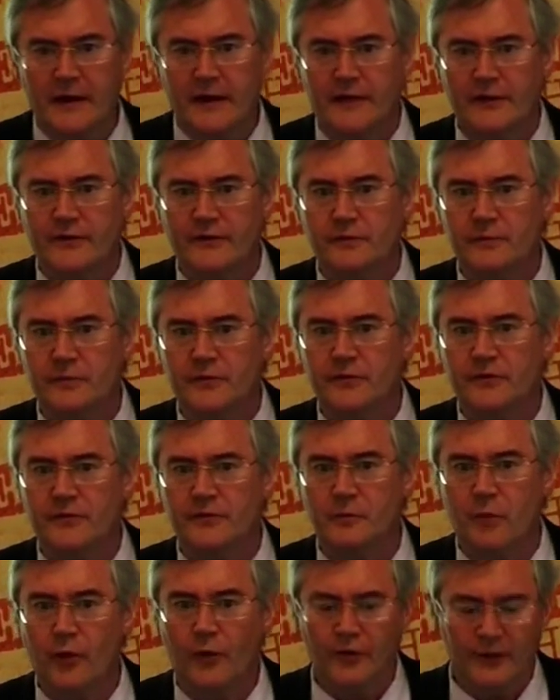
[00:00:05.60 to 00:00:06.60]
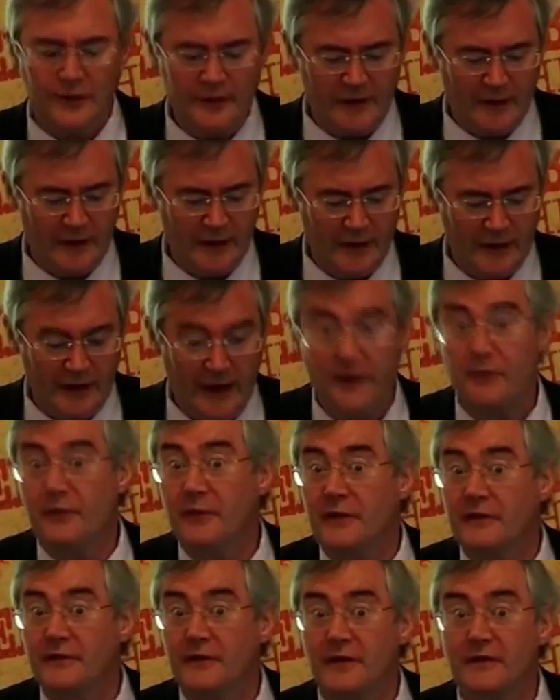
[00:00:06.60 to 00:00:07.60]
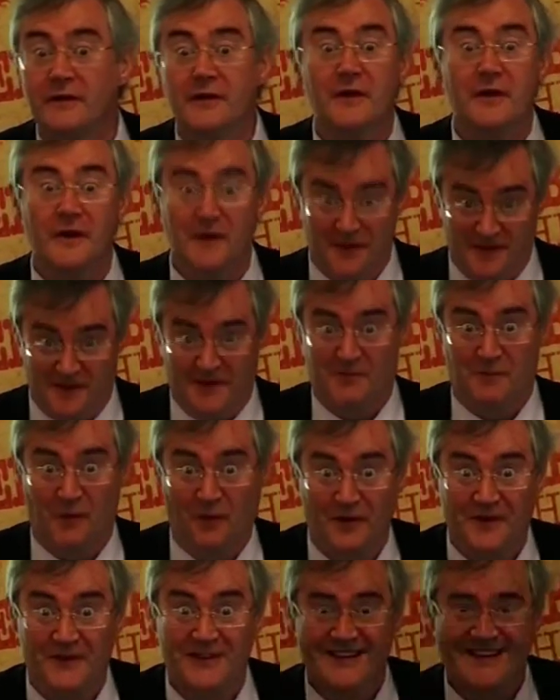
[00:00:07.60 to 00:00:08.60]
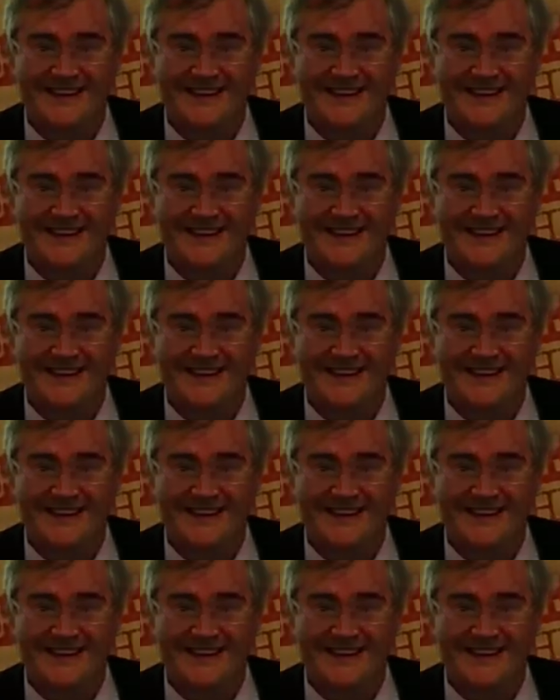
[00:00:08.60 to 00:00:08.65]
is Mrs. Maureen Hetherington. Maureen.